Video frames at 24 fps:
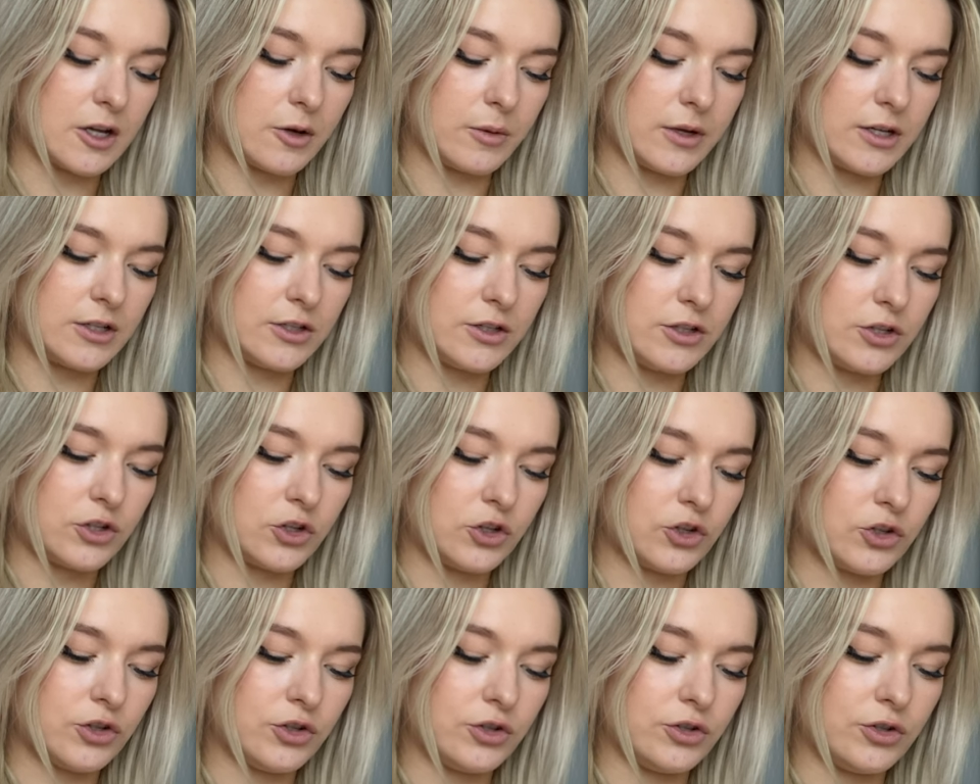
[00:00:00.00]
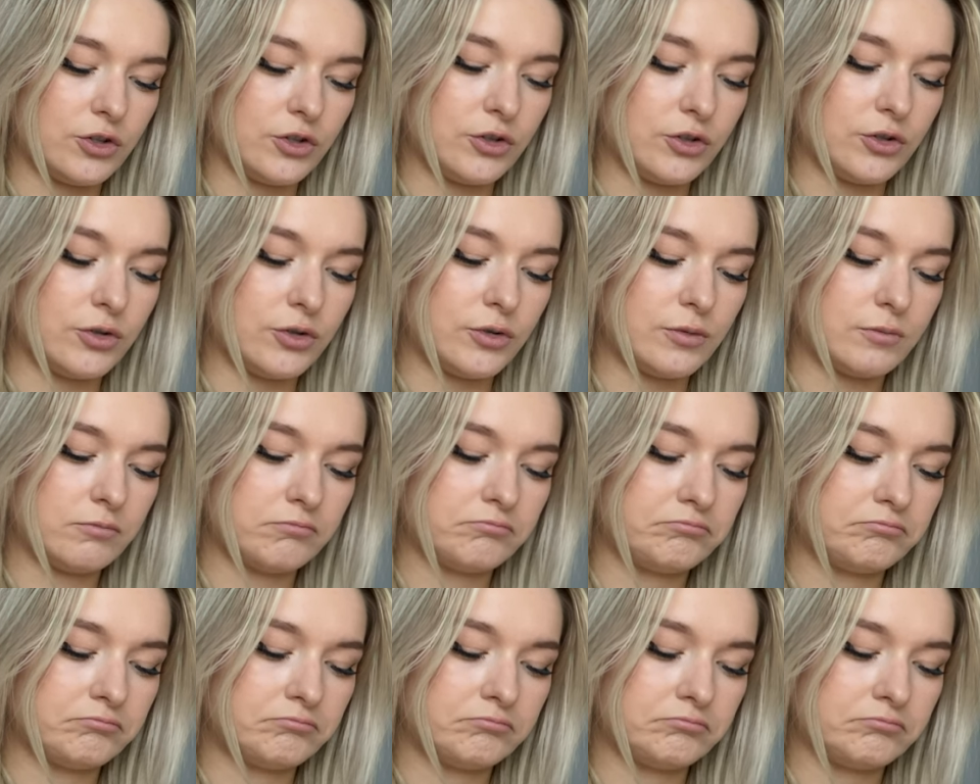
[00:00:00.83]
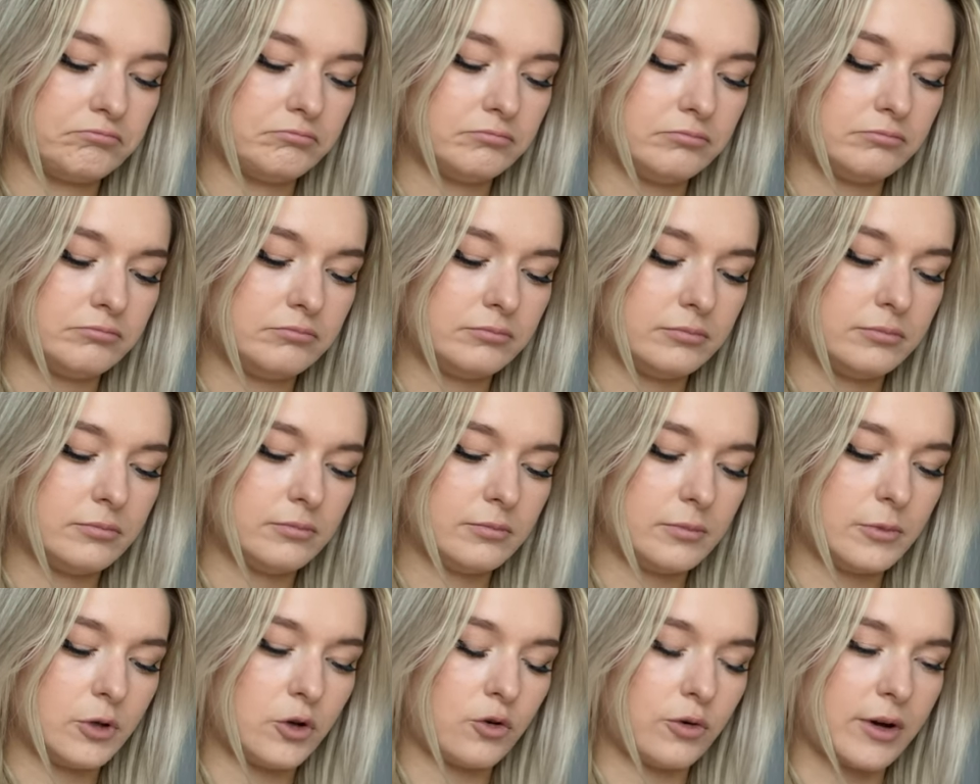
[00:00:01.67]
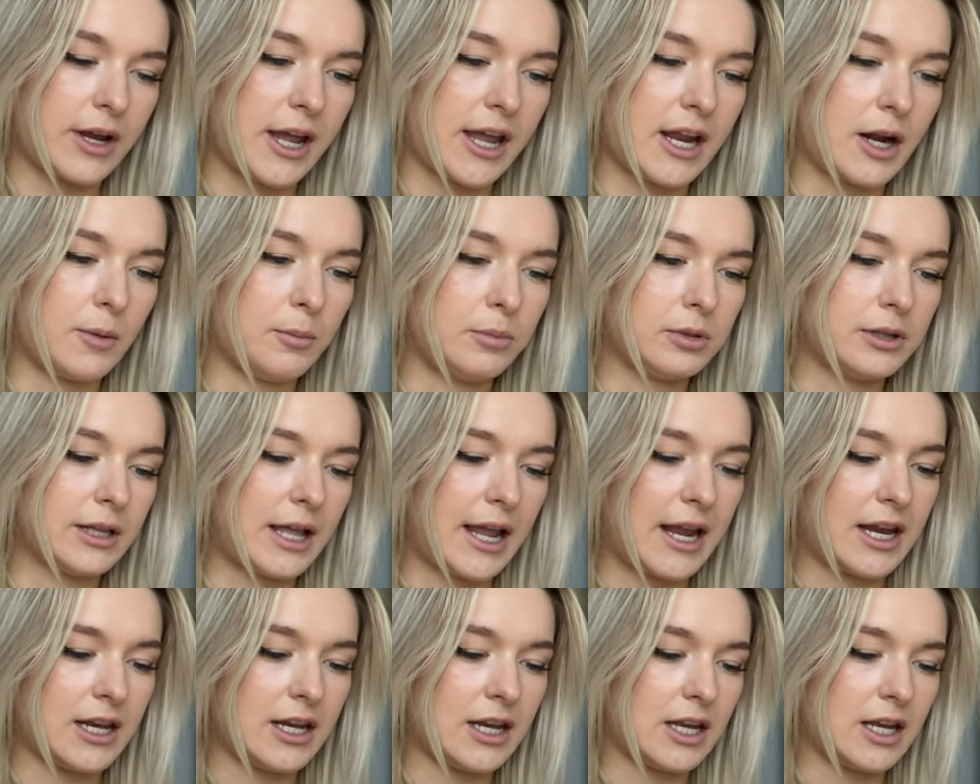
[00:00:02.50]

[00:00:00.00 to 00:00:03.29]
going to create a plain